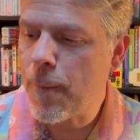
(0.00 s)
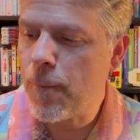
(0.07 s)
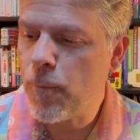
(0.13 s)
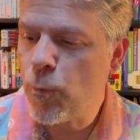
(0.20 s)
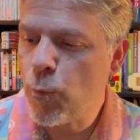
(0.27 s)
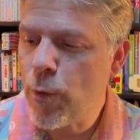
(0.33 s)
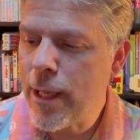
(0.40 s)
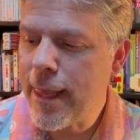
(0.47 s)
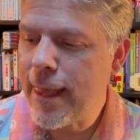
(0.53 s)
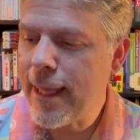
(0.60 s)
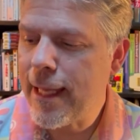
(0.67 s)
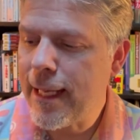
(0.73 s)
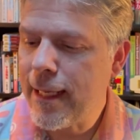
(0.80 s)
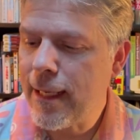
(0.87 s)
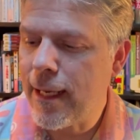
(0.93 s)
one
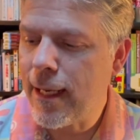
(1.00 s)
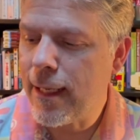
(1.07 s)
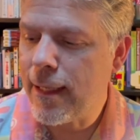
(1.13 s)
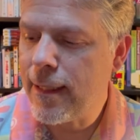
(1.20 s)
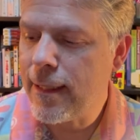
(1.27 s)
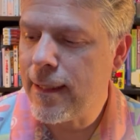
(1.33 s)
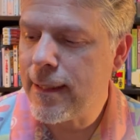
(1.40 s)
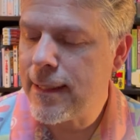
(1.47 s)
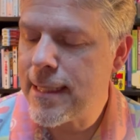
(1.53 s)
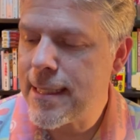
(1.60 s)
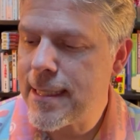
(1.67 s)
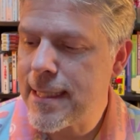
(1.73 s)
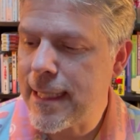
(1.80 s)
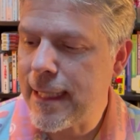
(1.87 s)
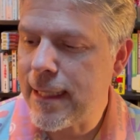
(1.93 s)
thing,
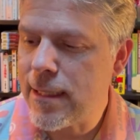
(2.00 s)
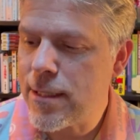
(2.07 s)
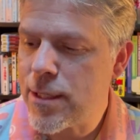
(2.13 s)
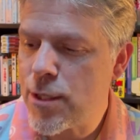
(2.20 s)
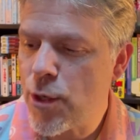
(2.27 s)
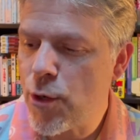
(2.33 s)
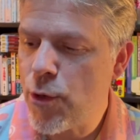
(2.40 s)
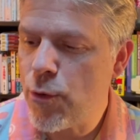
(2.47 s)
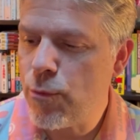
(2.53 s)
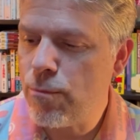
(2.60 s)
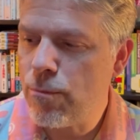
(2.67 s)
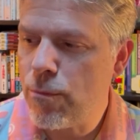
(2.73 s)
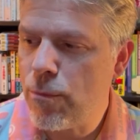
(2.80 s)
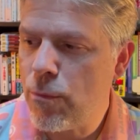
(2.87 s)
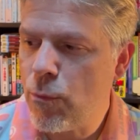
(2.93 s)
let's see. So
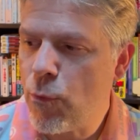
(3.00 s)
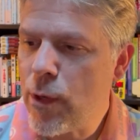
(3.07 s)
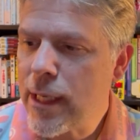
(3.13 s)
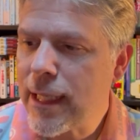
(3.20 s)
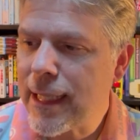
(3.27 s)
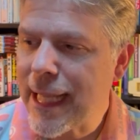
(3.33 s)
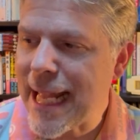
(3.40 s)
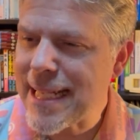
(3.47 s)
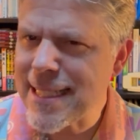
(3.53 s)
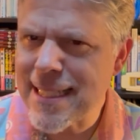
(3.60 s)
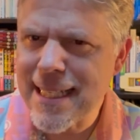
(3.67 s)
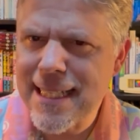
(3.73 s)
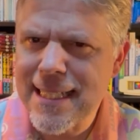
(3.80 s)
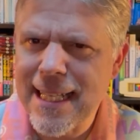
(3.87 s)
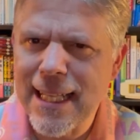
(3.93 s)
one of the last
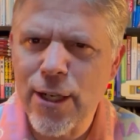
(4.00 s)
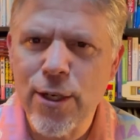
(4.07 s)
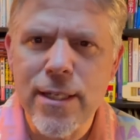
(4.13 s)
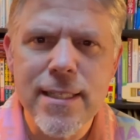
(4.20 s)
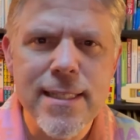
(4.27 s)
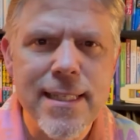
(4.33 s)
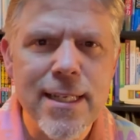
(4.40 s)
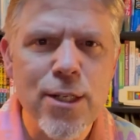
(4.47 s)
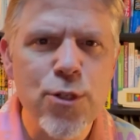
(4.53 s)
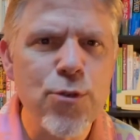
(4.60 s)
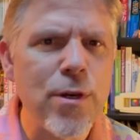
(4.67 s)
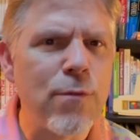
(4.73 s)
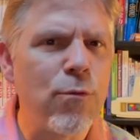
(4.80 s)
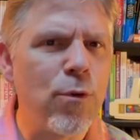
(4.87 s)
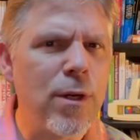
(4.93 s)
things that they're considered to
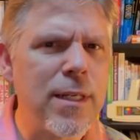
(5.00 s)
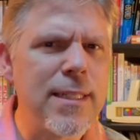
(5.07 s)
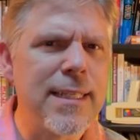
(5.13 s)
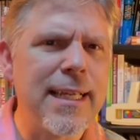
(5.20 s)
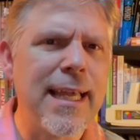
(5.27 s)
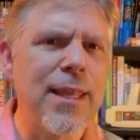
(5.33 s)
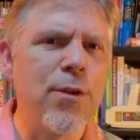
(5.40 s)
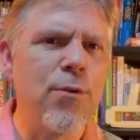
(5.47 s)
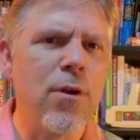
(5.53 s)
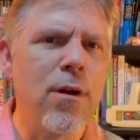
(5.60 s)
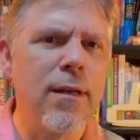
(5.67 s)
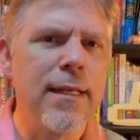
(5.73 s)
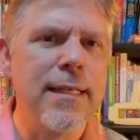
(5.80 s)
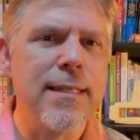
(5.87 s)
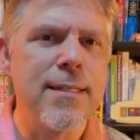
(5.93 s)
have worked together
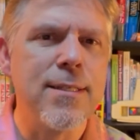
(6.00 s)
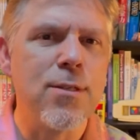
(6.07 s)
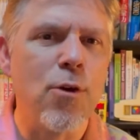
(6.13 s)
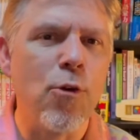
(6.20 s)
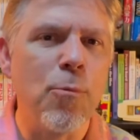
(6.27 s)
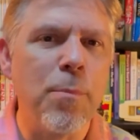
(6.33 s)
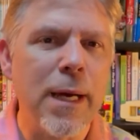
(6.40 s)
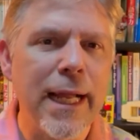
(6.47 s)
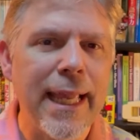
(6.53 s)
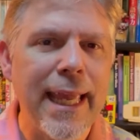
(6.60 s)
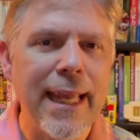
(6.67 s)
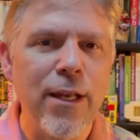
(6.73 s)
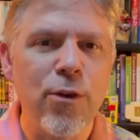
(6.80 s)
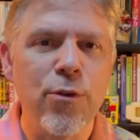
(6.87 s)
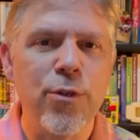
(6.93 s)
on is
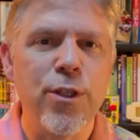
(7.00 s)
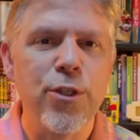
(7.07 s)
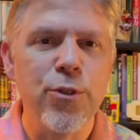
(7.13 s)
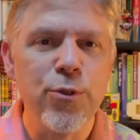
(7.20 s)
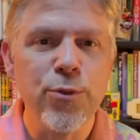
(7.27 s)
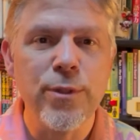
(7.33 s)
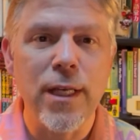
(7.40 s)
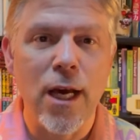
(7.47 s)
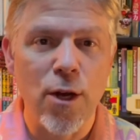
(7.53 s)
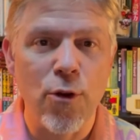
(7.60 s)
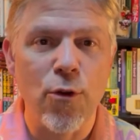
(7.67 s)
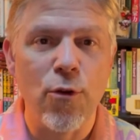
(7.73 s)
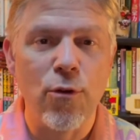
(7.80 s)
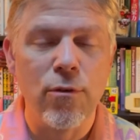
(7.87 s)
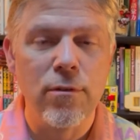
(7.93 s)
Obake no
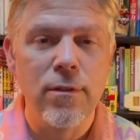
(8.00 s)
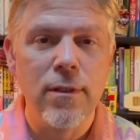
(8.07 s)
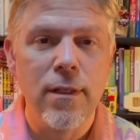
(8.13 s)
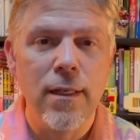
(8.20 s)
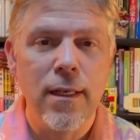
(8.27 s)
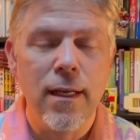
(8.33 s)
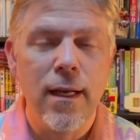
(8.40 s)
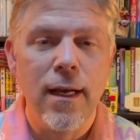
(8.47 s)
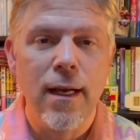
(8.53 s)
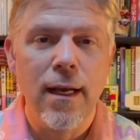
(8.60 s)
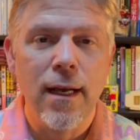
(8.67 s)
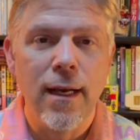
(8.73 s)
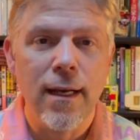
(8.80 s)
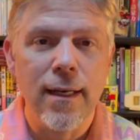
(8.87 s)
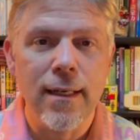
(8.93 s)
Kyutaro,
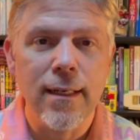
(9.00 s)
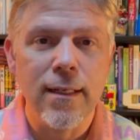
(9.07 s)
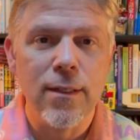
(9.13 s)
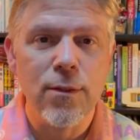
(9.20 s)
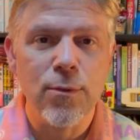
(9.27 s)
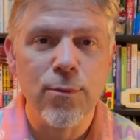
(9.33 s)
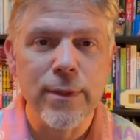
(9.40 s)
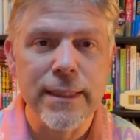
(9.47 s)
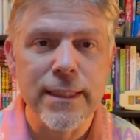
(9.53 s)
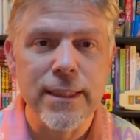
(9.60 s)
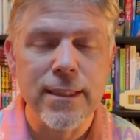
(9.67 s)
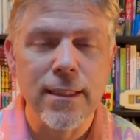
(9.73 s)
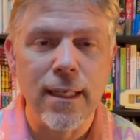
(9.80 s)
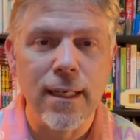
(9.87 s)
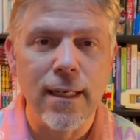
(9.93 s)

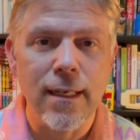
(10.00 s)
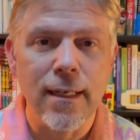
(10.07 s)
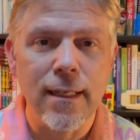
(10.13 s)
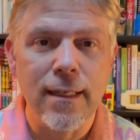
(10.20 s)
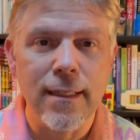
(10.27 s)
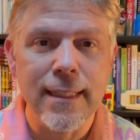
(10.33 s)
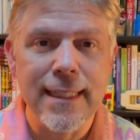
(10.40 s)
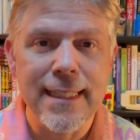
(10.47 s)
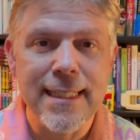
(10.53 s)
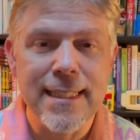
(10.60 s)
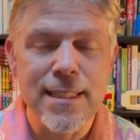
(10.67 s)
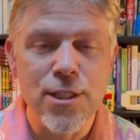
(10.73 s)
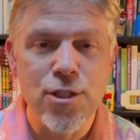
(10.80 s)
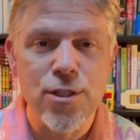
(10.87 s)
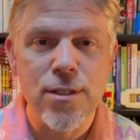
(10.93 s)
which
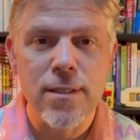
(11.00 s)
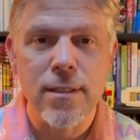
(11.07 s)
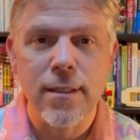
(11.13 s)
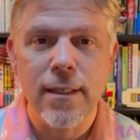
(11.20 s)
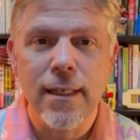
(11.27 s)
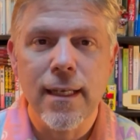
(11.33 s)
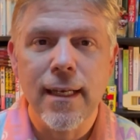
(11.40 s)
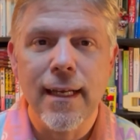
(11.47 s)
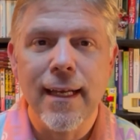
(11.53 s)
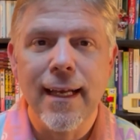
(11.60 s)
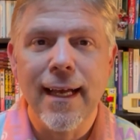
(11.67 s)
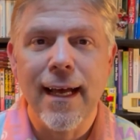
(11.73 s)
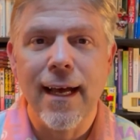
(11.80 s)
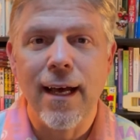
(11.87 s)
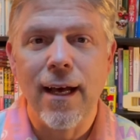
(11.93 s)
is
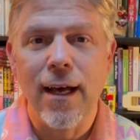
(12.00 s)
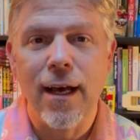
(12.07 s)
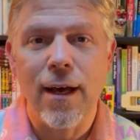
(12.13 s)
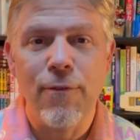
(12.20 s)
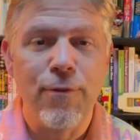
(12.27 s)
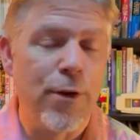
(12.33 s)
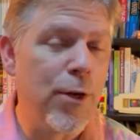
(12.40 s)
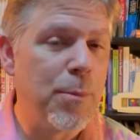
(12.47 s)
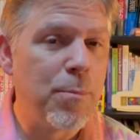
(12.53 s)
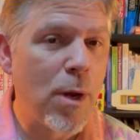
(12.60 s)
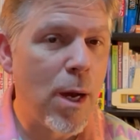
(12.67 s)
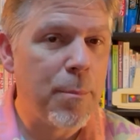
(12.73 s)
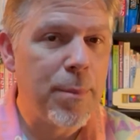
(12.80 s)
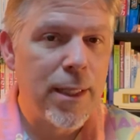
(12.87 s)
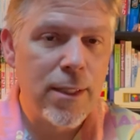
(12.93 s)
a very
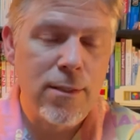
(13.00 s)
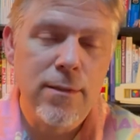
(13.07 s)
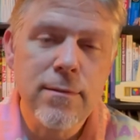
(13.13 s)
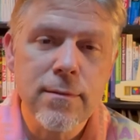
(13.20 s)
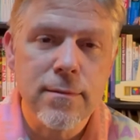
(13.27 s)
popular